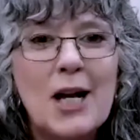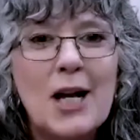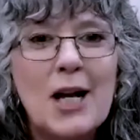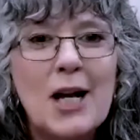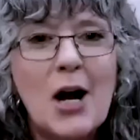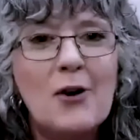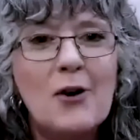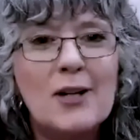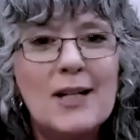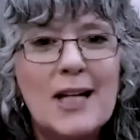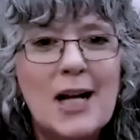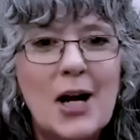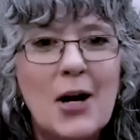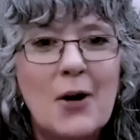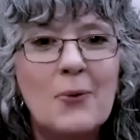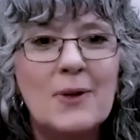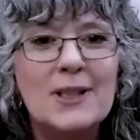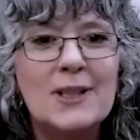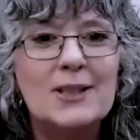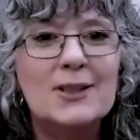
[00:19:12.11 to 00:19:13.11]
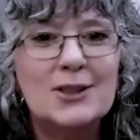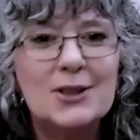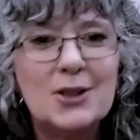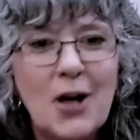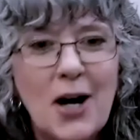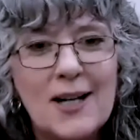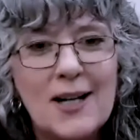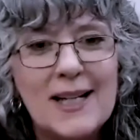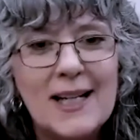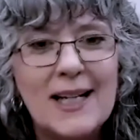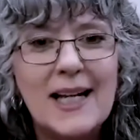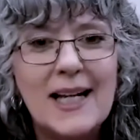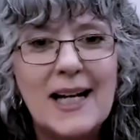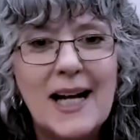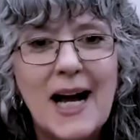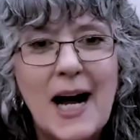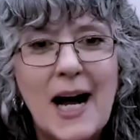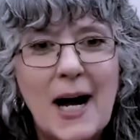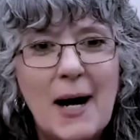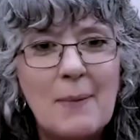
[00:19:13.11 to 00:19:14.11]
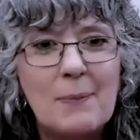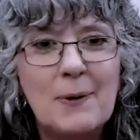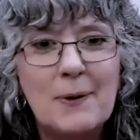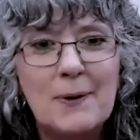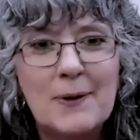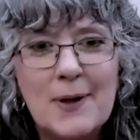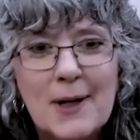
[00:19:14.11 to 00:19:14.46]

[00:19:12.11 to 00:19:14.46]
when you're starting to get up,